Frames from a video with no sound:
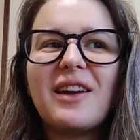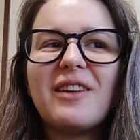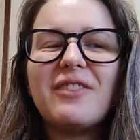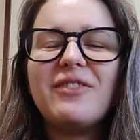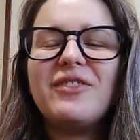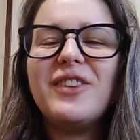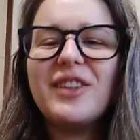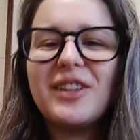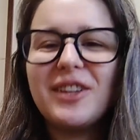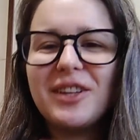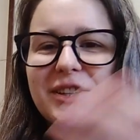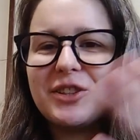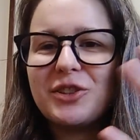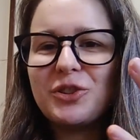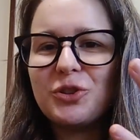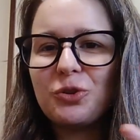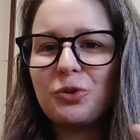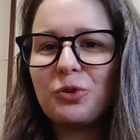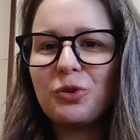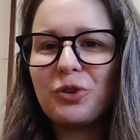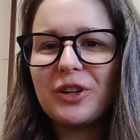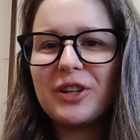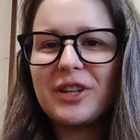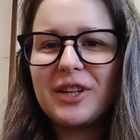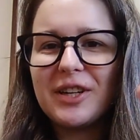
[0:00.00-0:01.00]
feel his
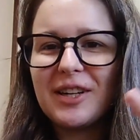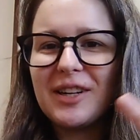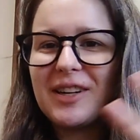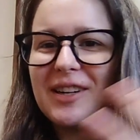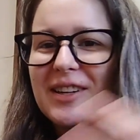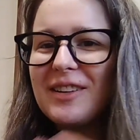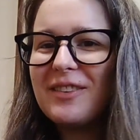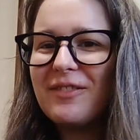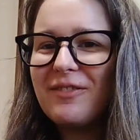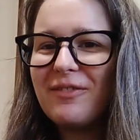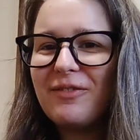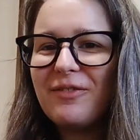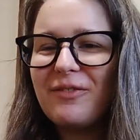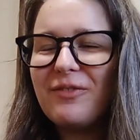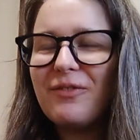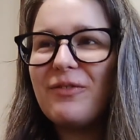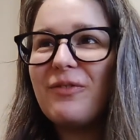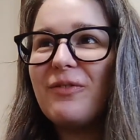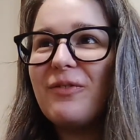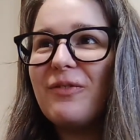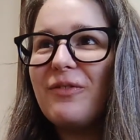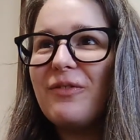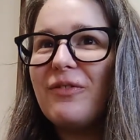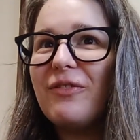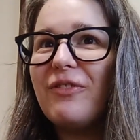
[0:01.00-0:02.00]
story
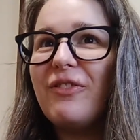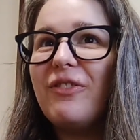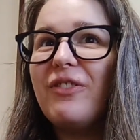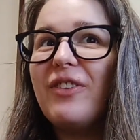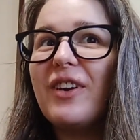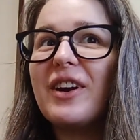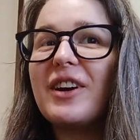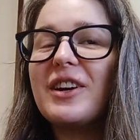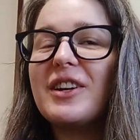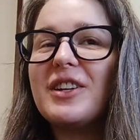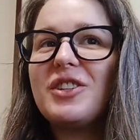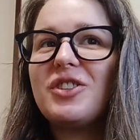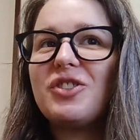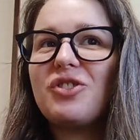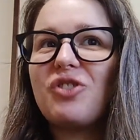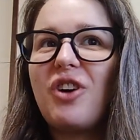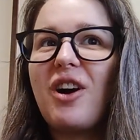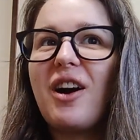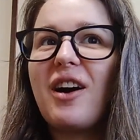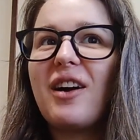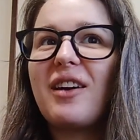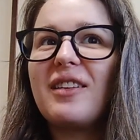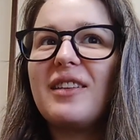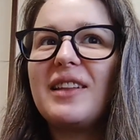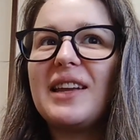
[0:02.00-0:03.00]
very
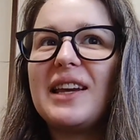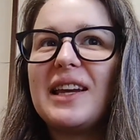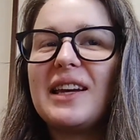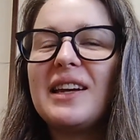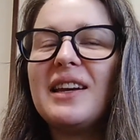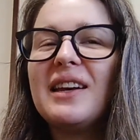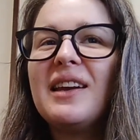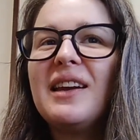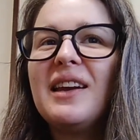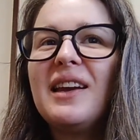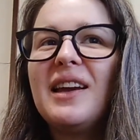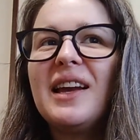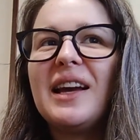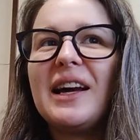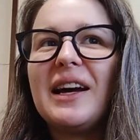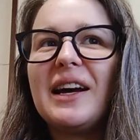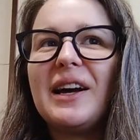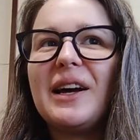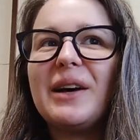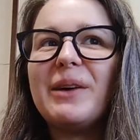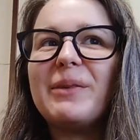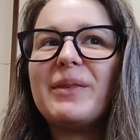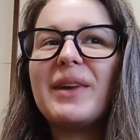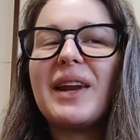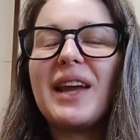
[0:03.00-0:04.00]
strongly,
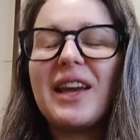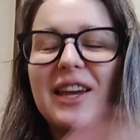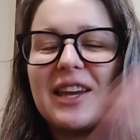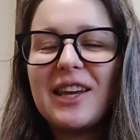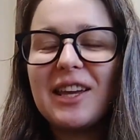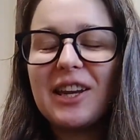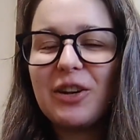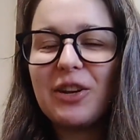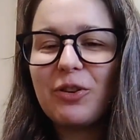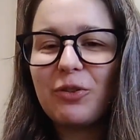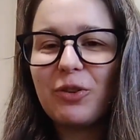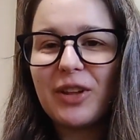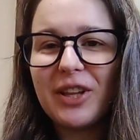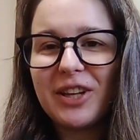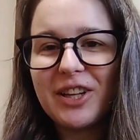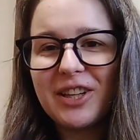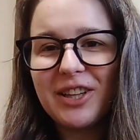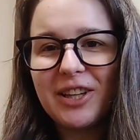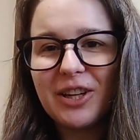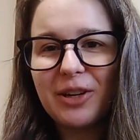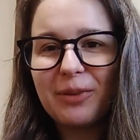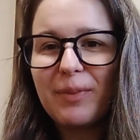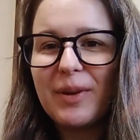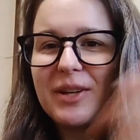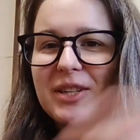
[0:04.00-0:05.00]
and I get a really
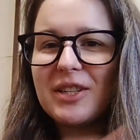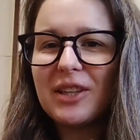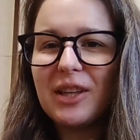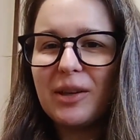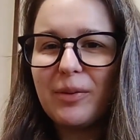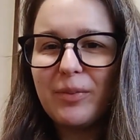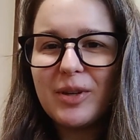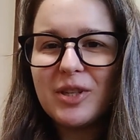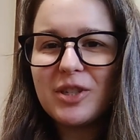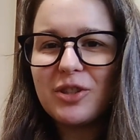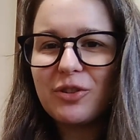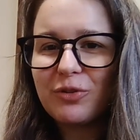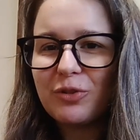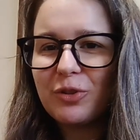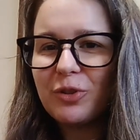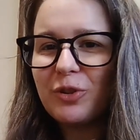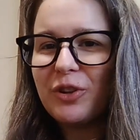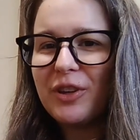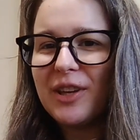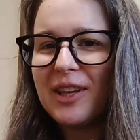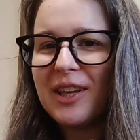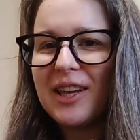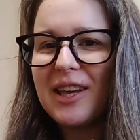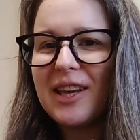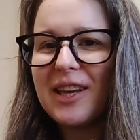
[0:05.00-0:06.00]
clear mental image of who
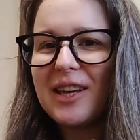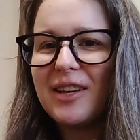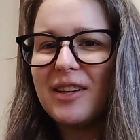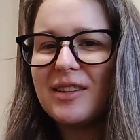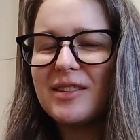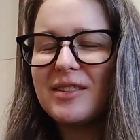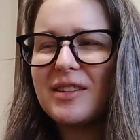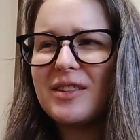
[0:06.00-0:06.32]
he is.